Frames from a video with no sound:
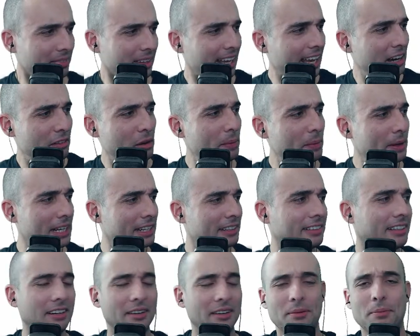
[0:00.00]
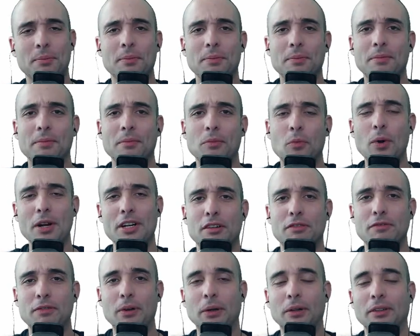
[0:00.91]
everybody's here.
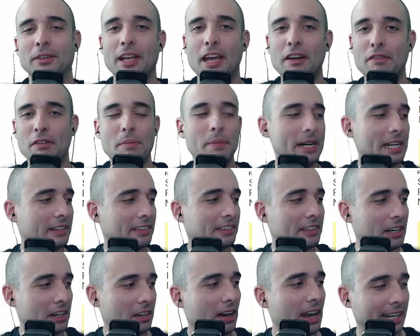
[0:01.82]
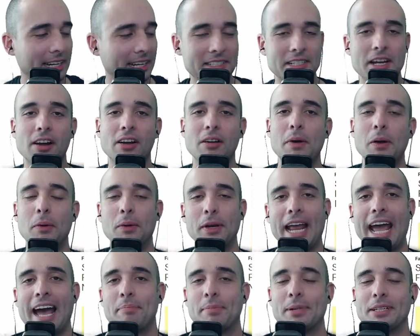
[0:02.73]
Wonderful. Everybody's here. I can talk about what
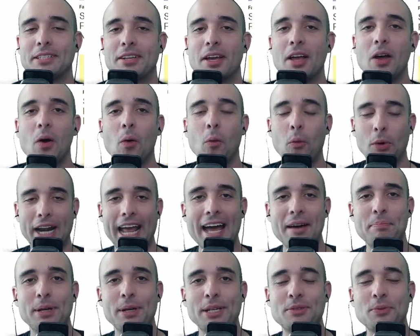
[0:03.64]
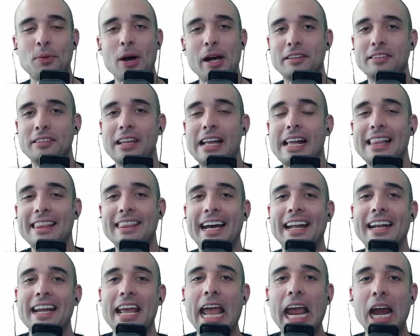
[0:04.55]
happened. What happened was
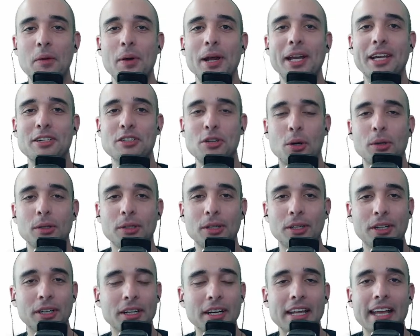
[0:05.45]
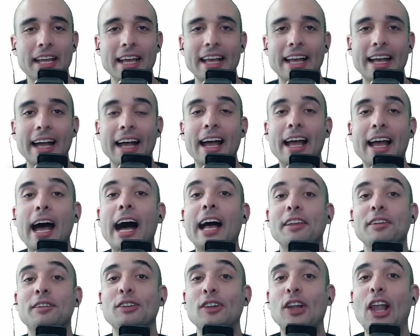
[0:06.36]
that Eric Toller
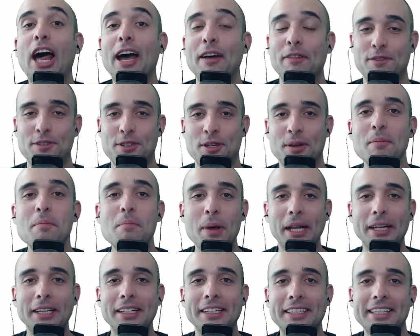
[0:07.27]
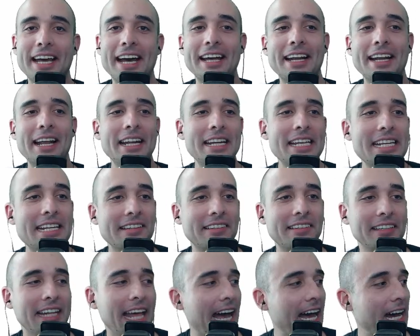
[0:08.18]
has left Bellingcat, and he is
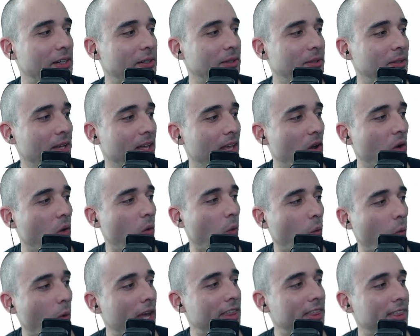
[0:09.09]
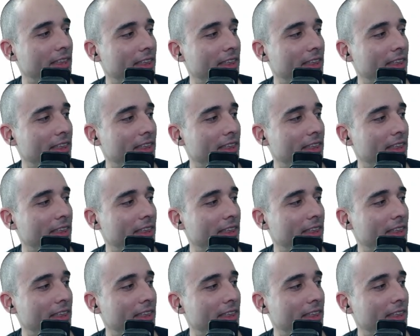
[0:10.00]
now with